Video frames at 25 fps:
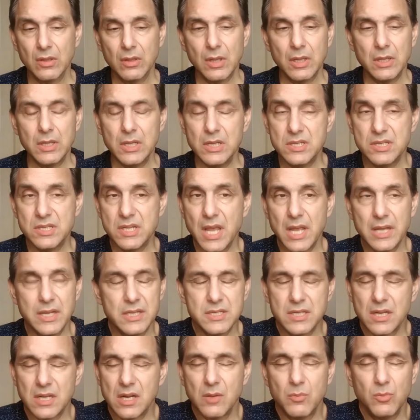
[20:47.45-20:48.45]
And he said,
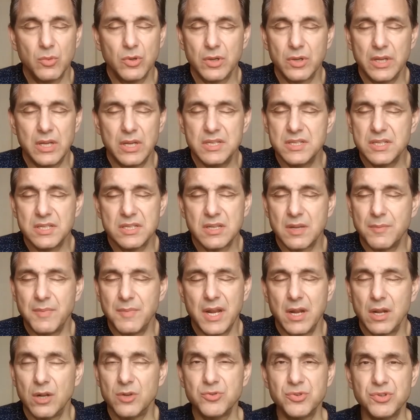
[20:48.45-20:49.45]
I'm worried. He says, I
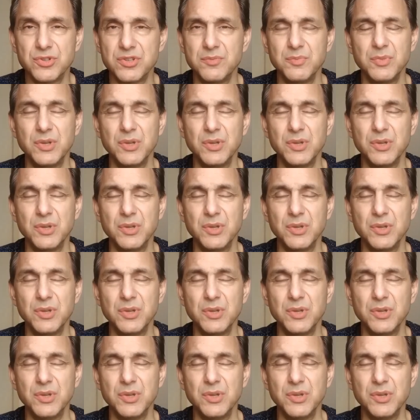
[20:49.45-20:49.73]
made hundreds of